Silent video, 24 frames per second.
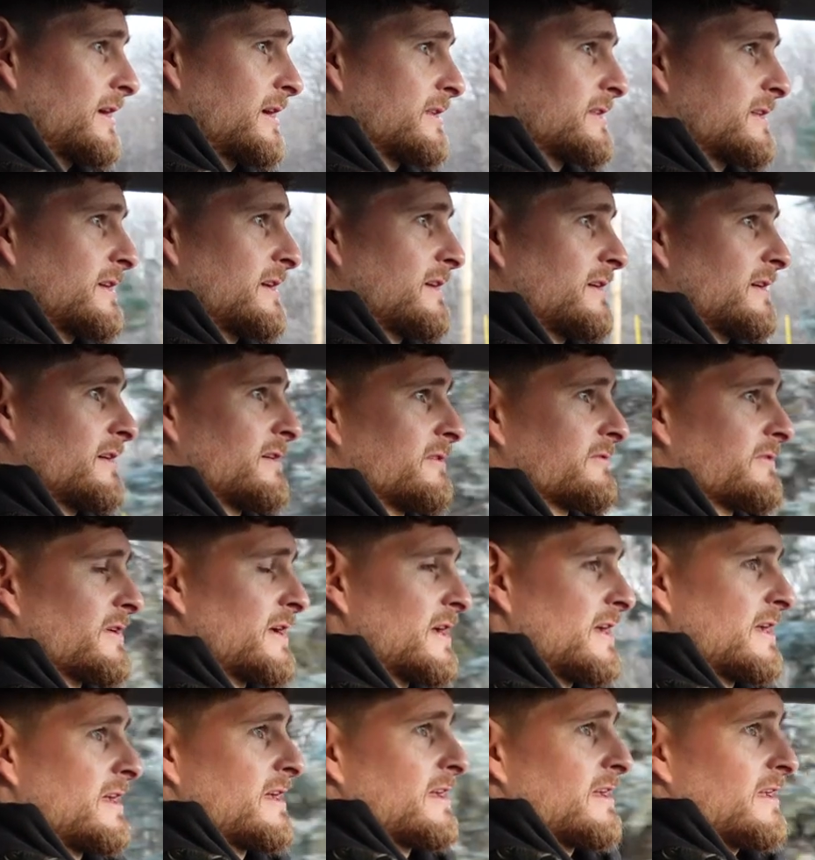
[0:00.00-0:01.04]
the idea of,
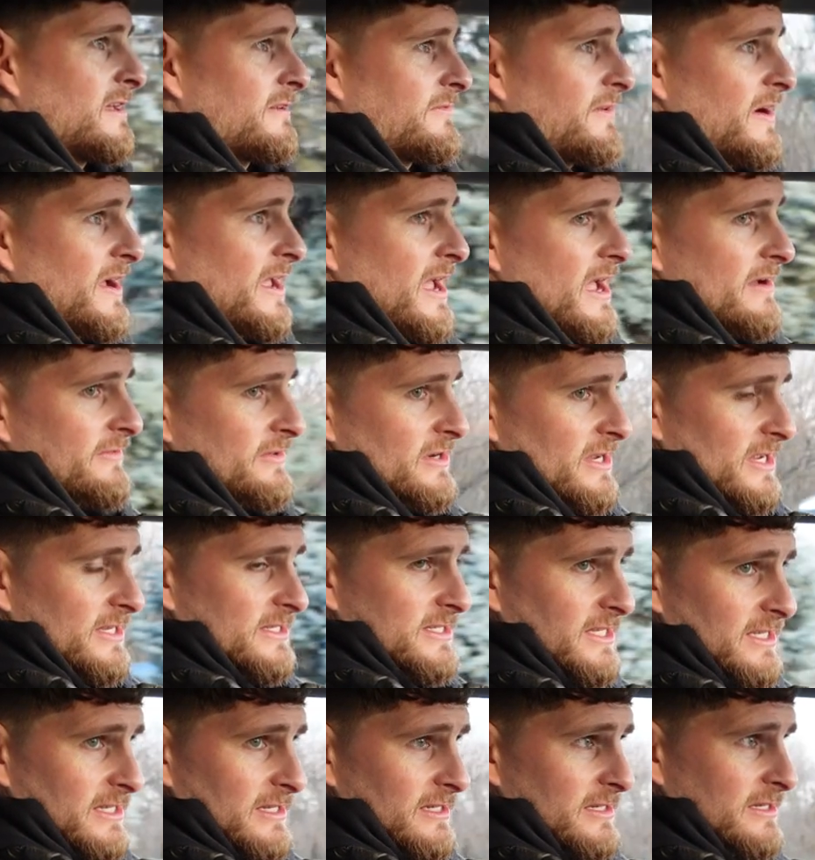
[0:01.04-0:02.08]
if I have an
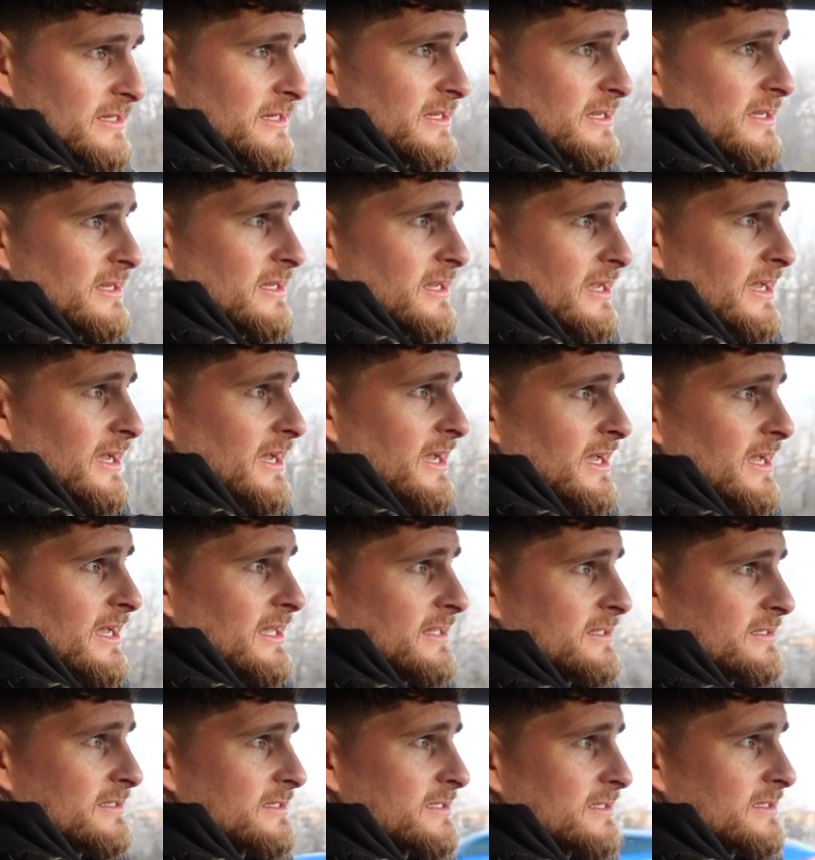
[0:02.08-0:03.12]
idea
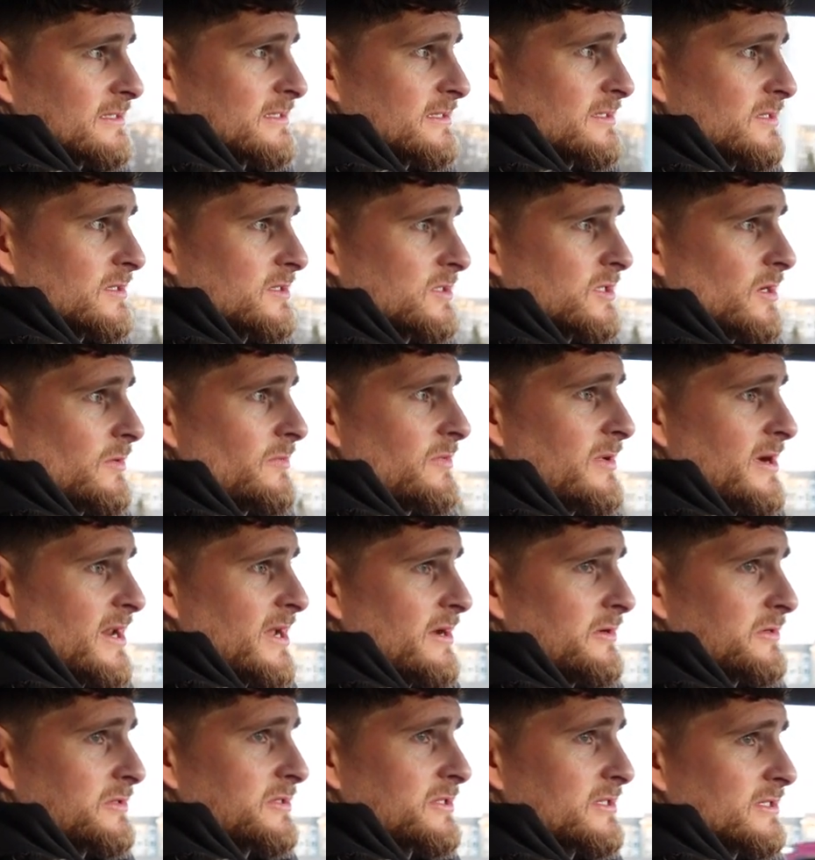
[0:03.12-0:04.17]
and someone
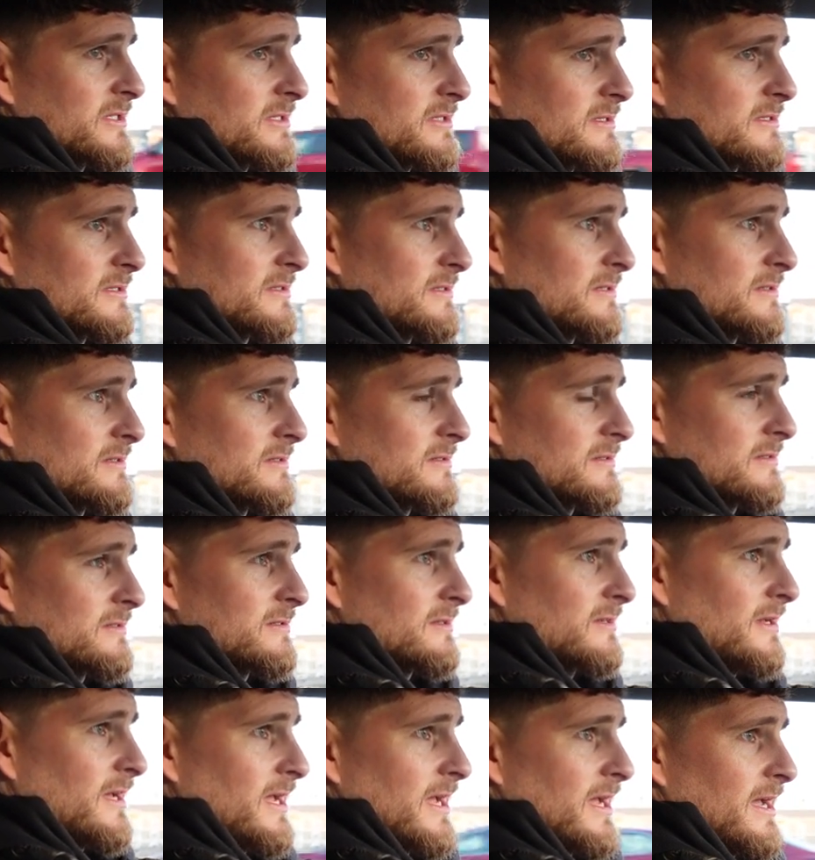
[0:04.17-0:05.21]
else
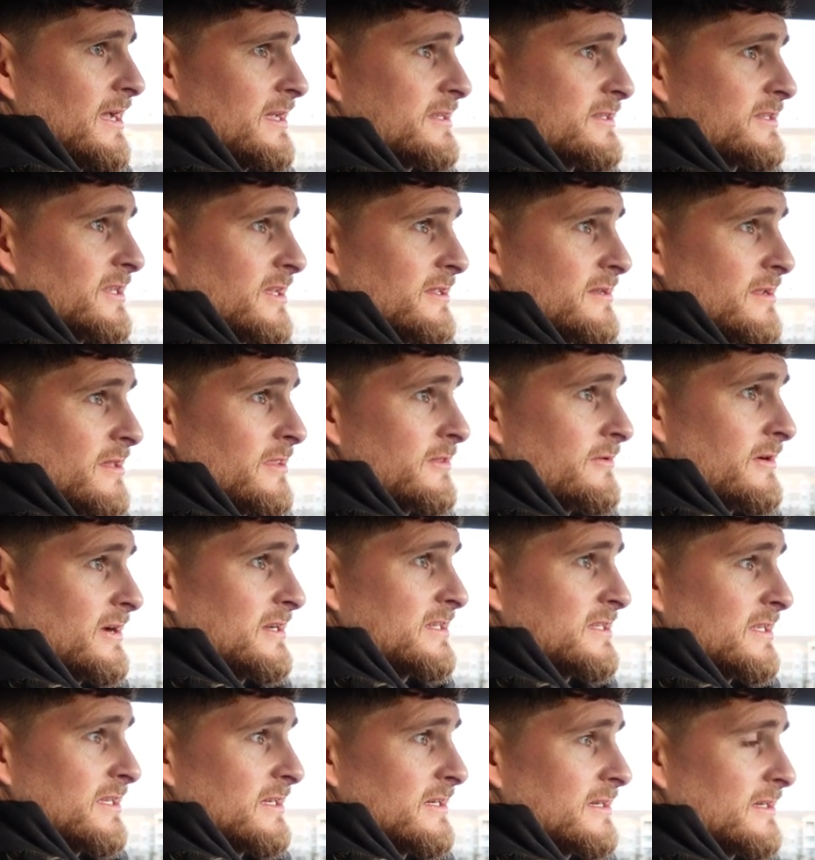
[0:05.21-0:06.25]
has another
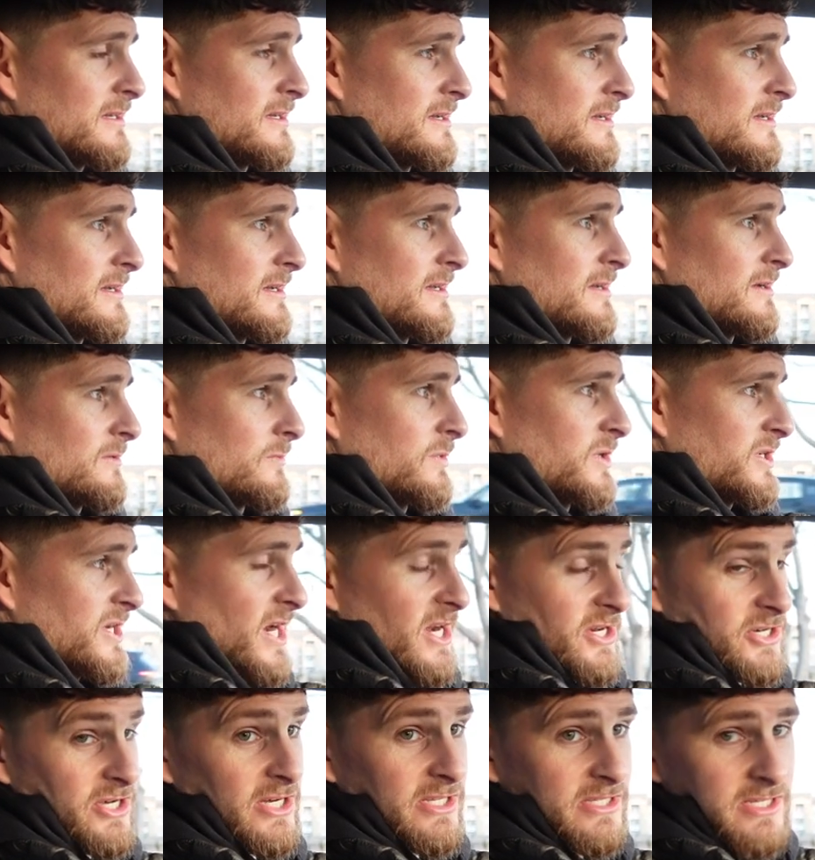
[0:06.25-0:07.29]
idea which
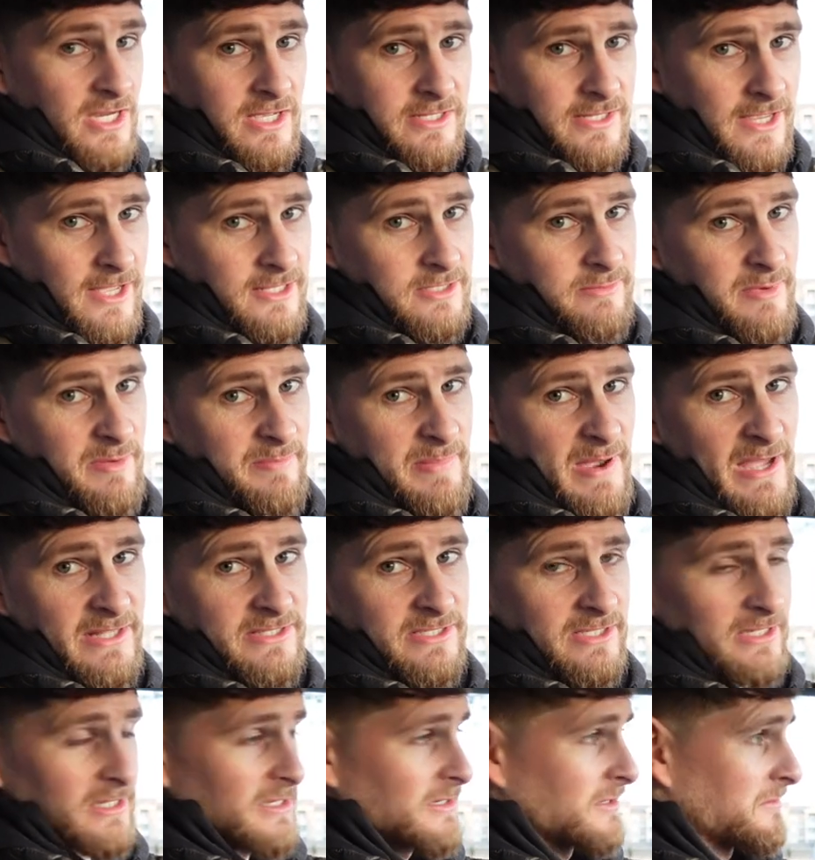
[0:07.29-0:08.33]
actually turned out to be
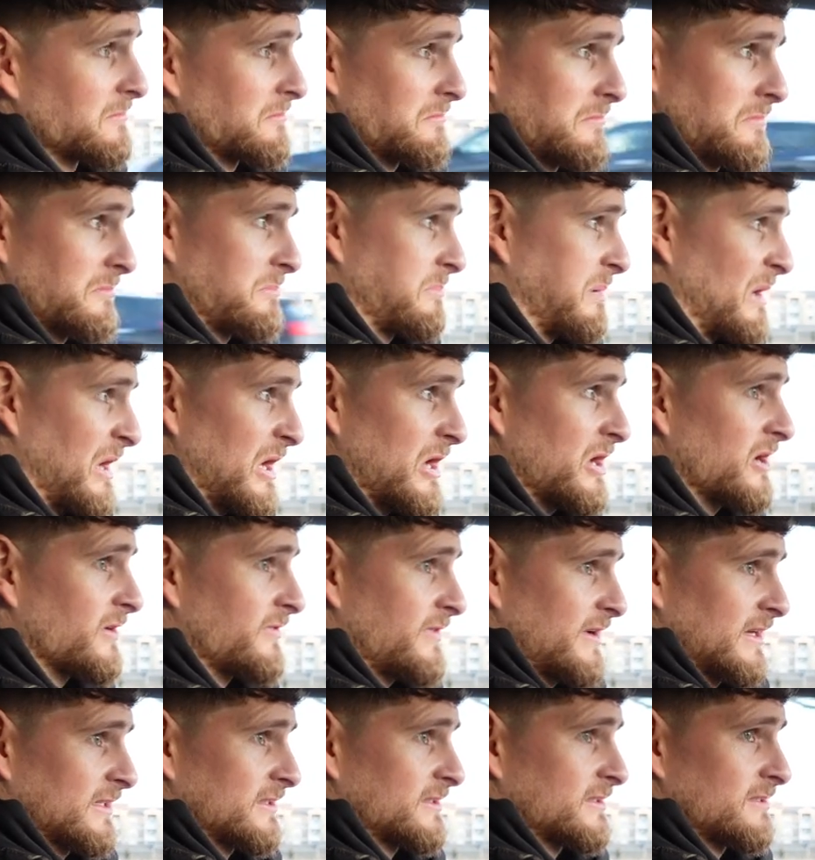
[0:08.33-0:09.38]
better,
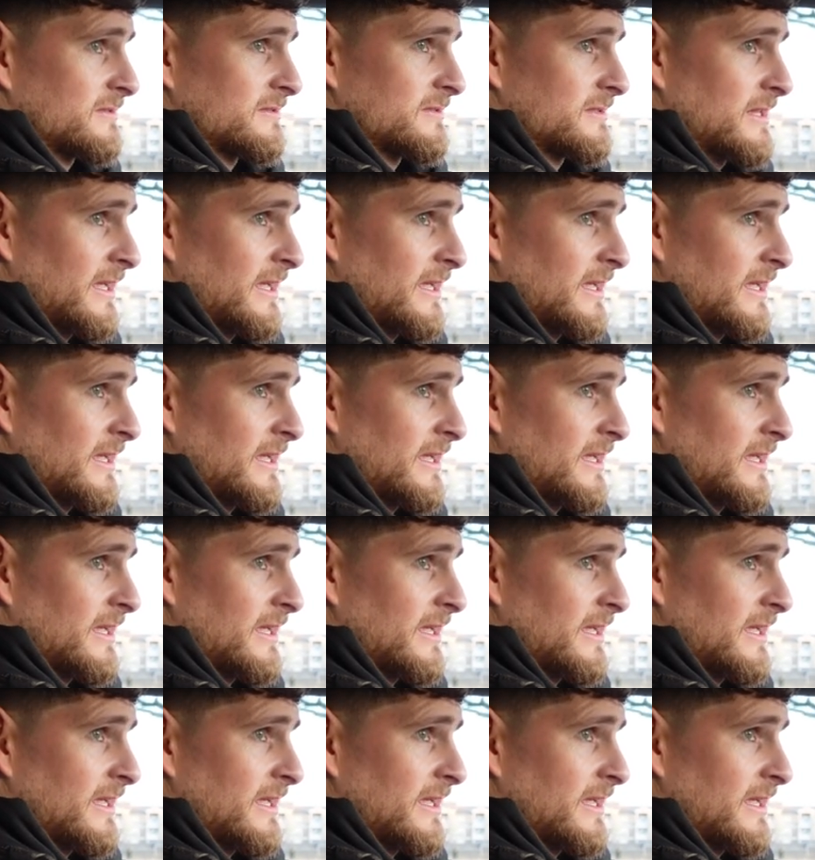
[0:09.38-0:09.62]
perfect.